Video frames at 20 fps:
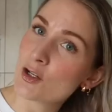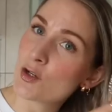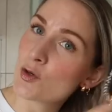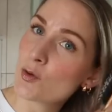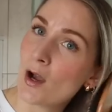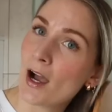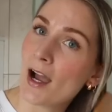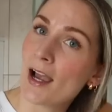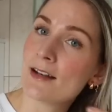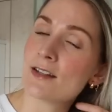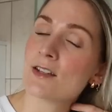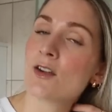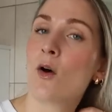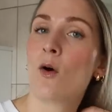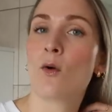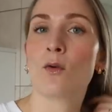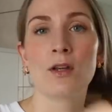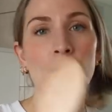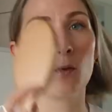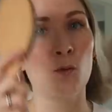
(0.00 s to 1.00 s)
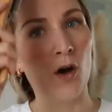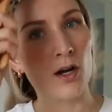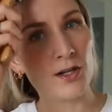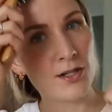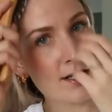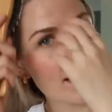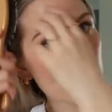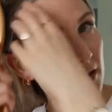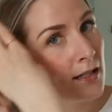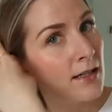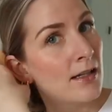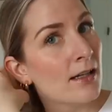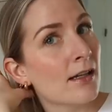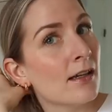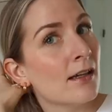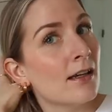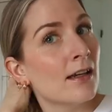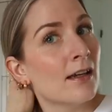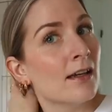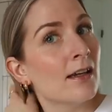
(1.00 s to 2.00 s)
try to only wash it
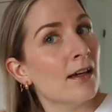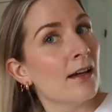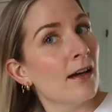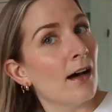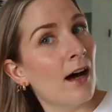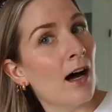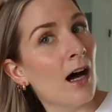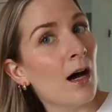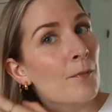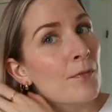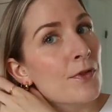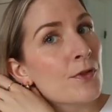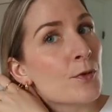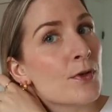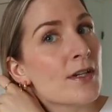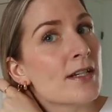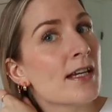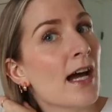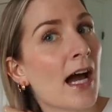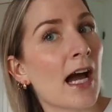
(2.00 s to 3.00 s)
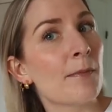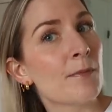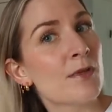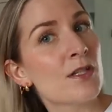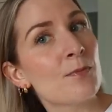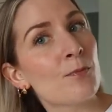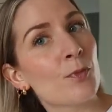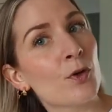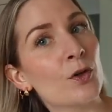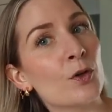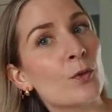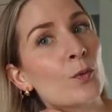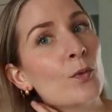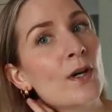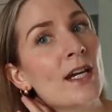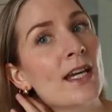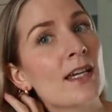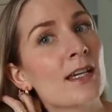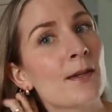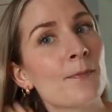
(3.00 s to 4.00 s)
3 times per
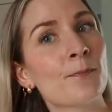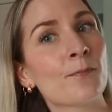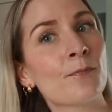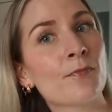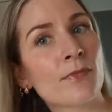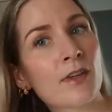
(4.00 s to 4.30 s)
week.